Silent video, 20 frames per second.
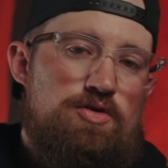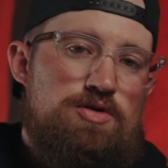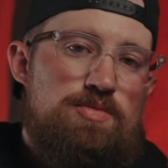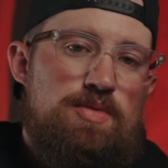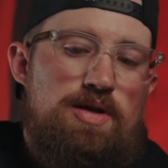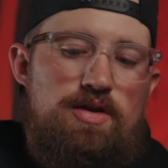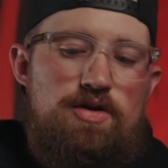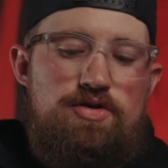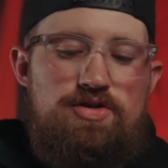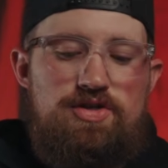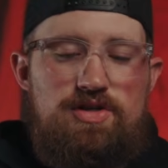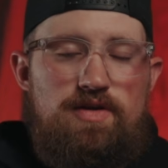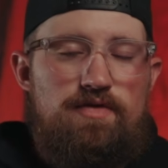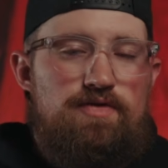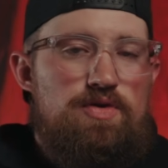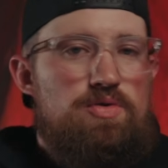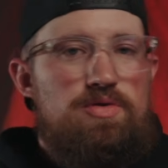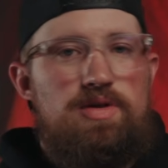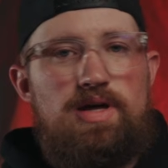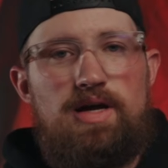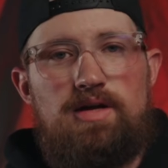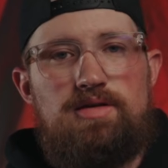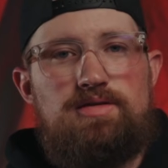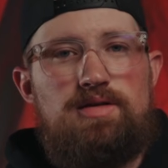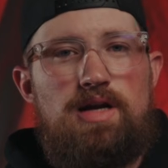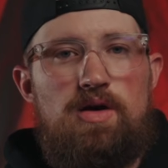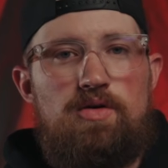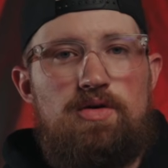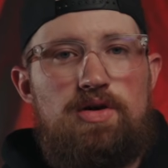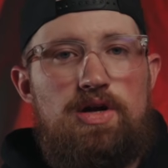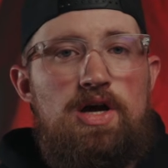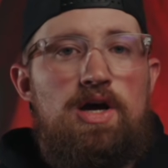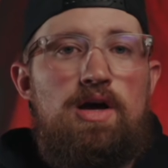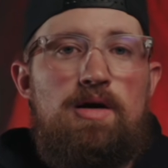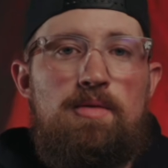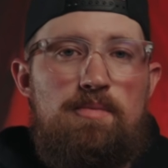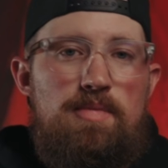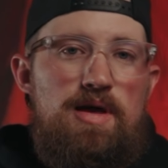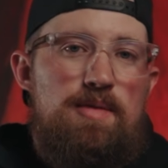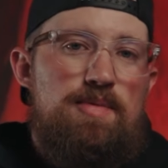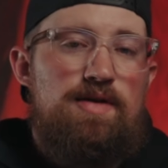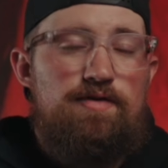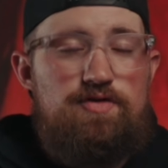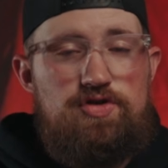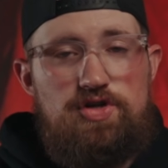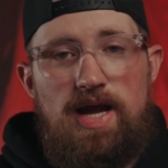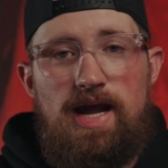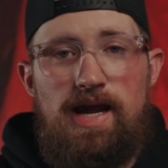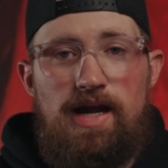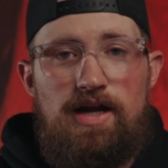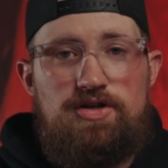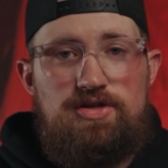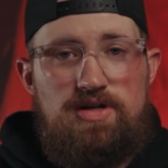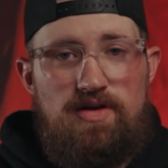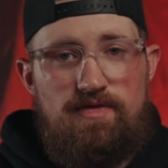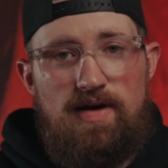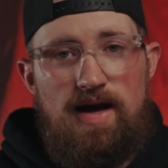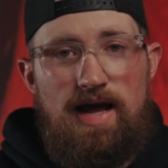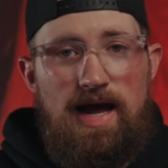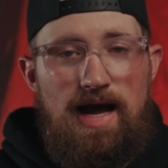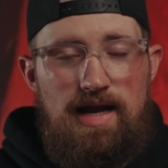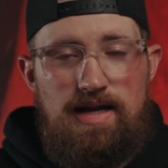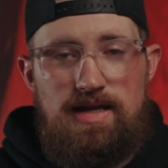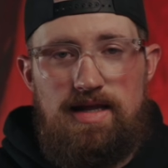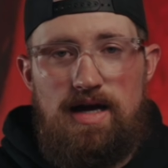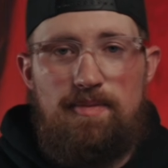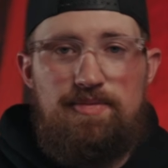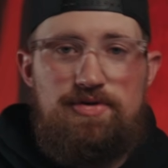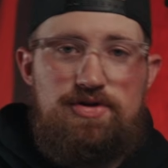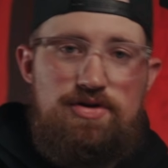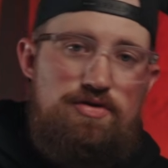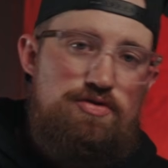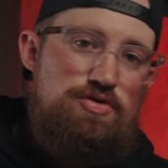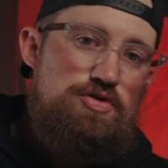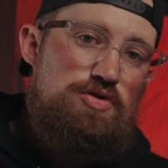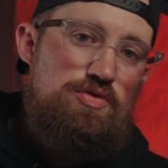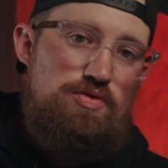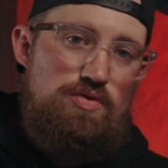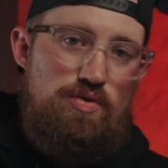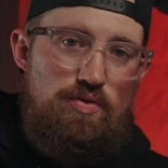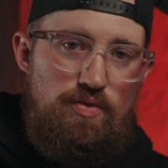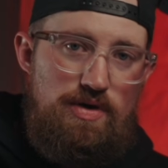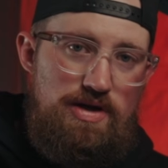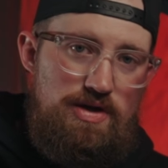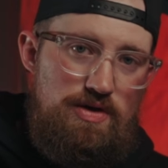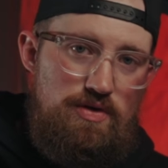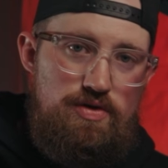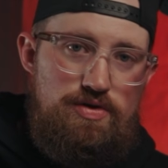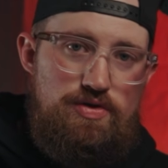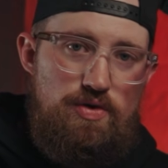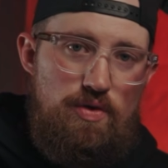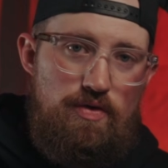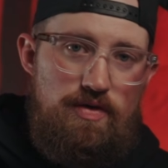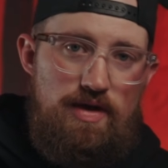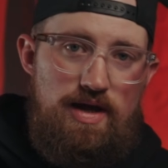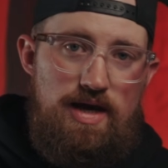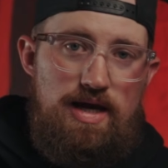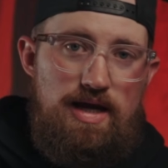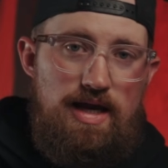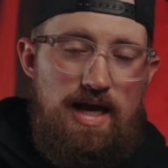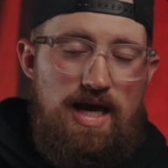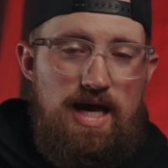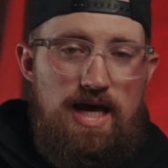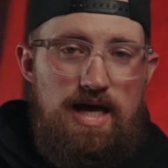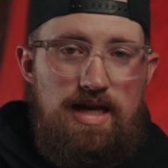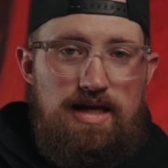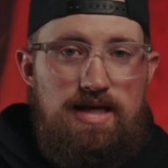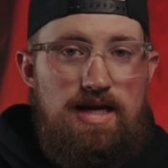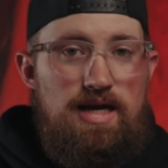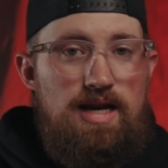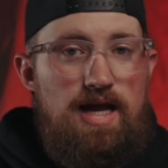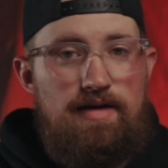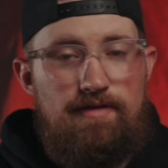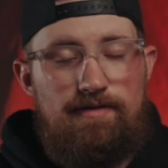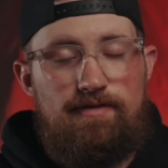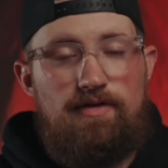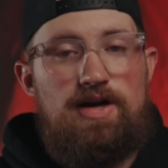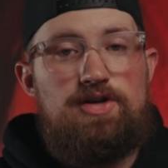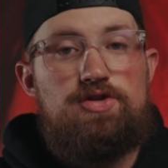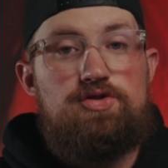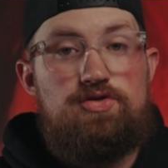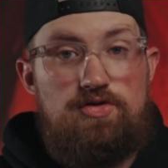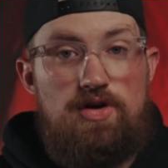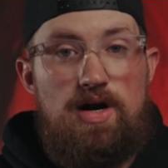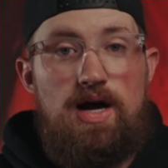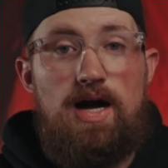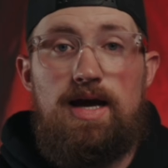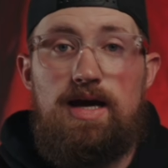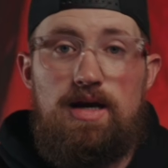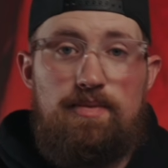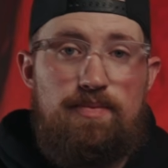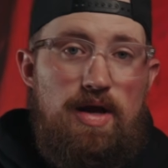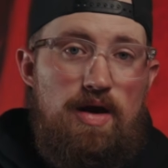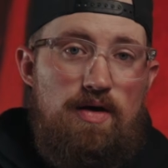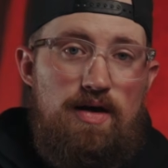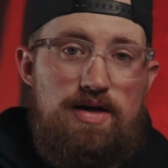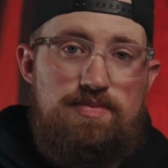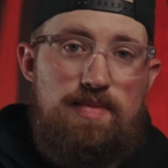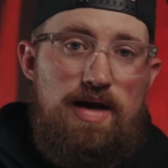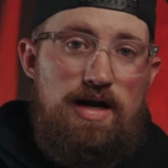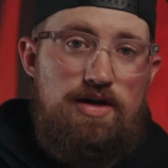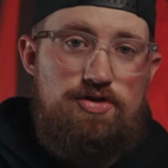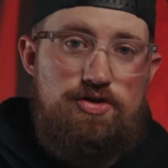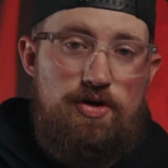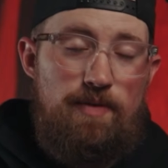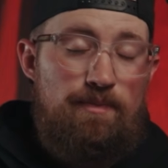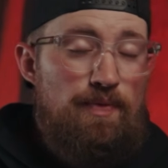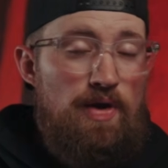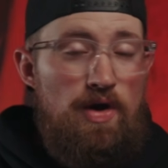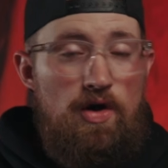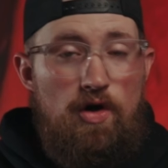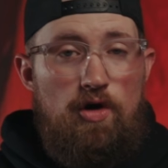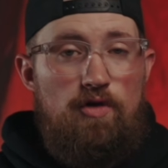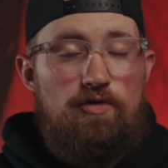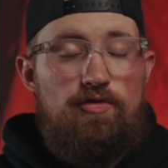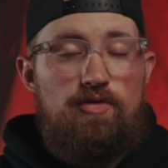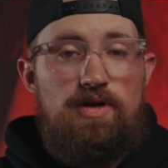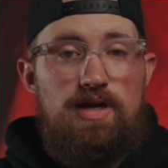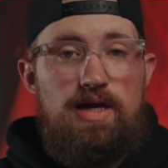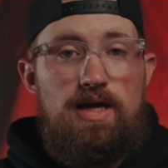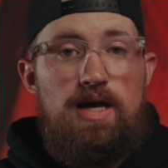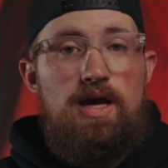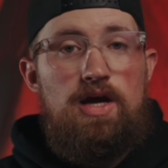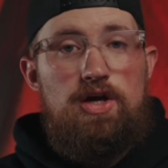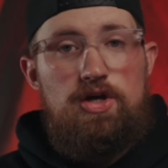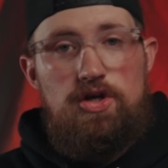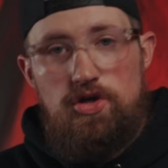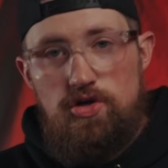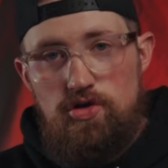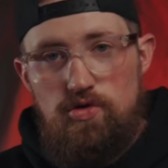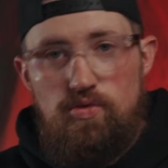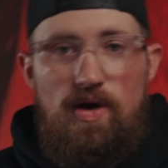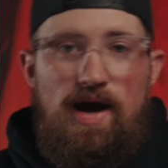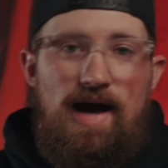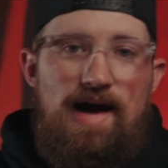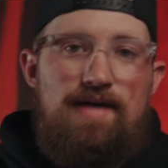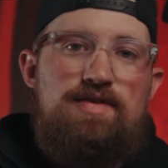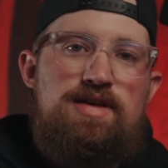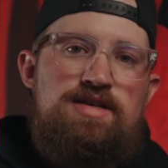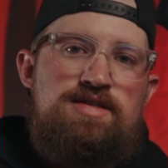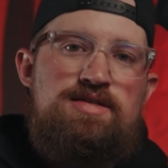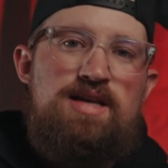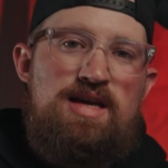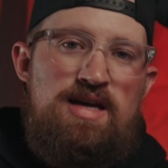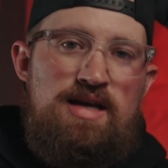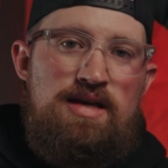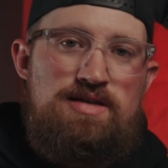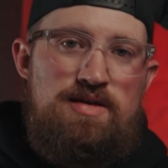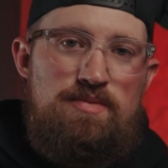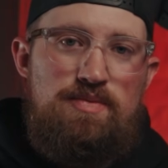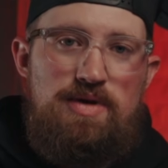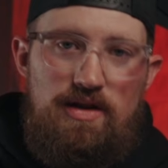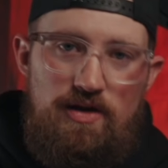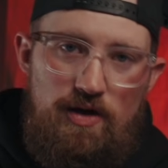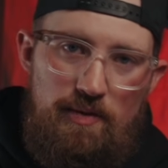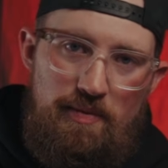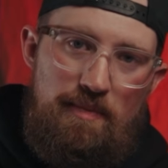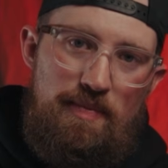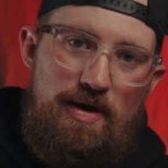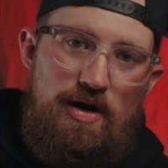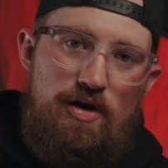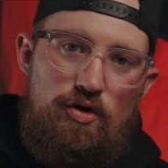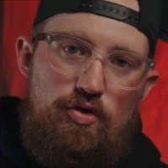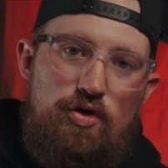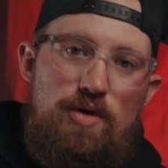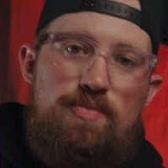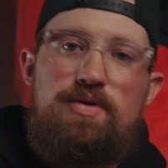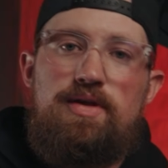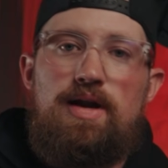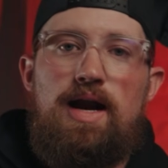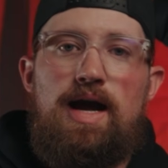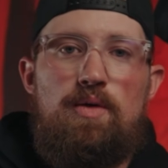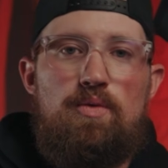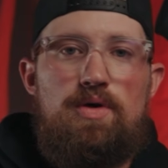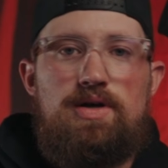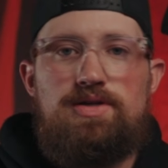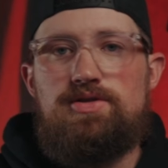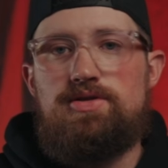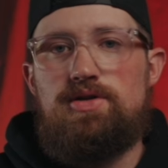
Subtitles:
Ultimately, there are just a few things that I would maybe have changed if I had the opportunity to redo this whole thing and get a fresh try at a PRS match. So hopefully you will have these things and be a little bit better equipped than I was.